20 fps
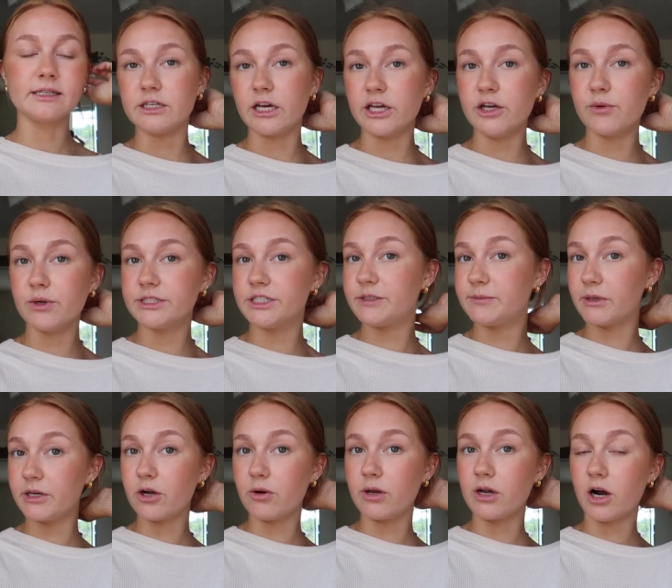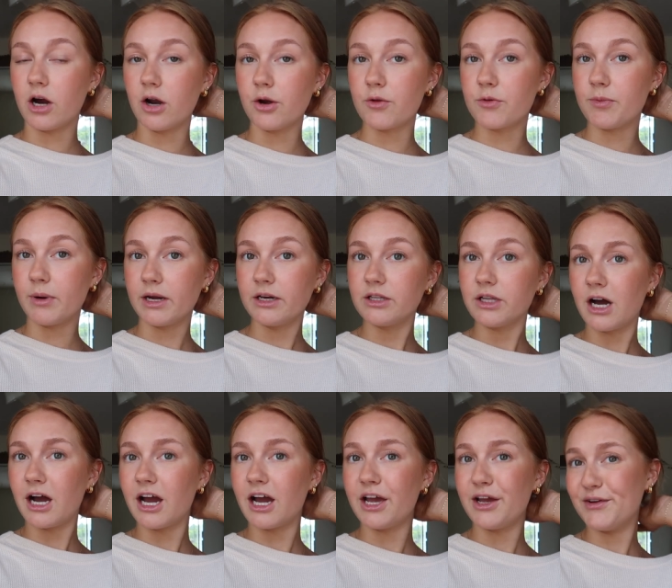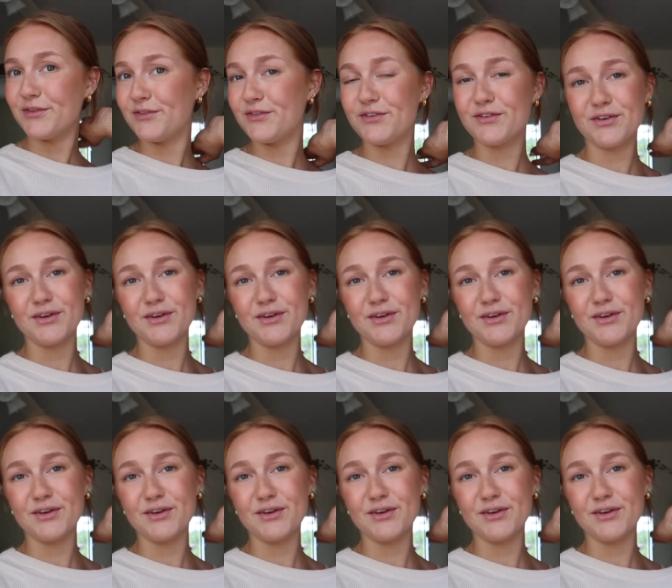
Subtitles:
tell you what's been going on with my life,